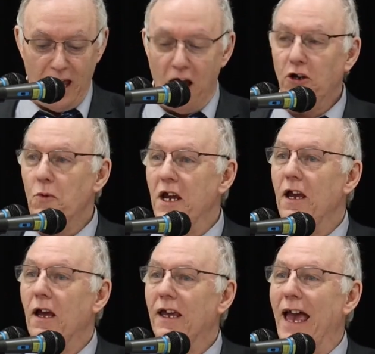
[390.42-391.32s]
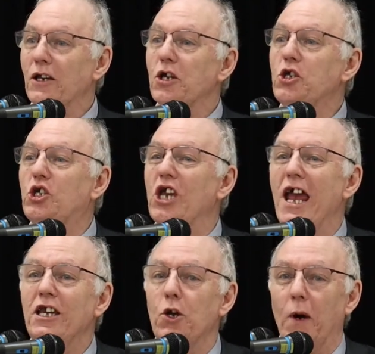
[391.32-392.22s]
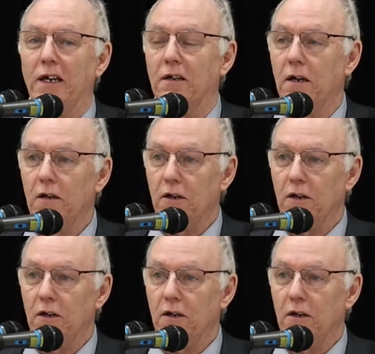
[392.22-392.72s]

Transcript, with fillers: How do we get genuine,